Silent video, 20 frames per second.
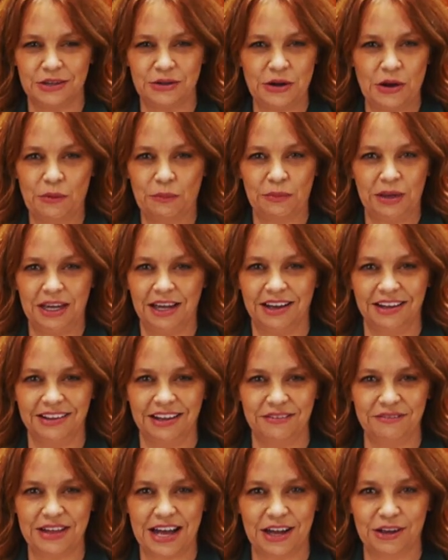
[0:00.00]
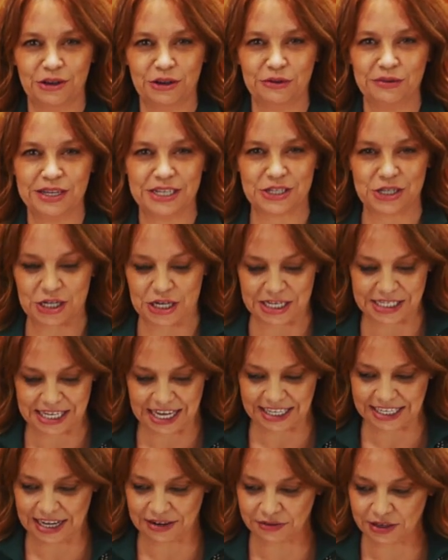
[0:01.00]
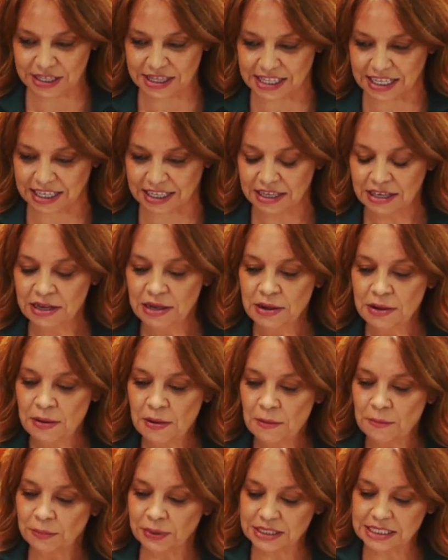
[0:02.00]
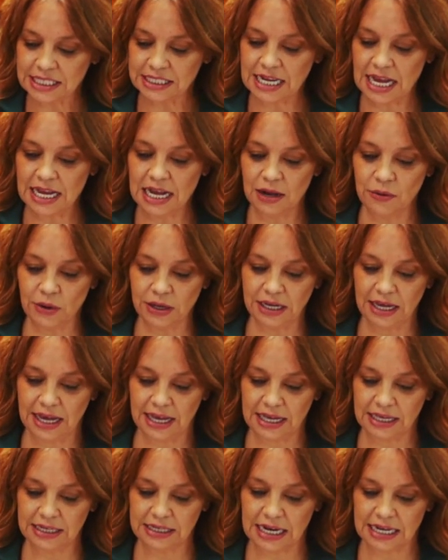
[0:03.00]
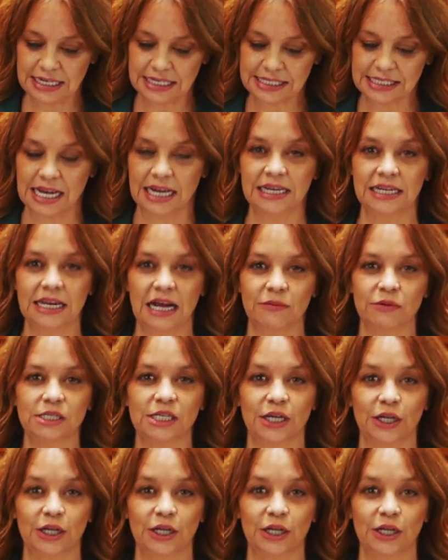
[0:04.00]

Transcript: You know me, I love that gooey cheese on everything. But today I went ahead and I decided I was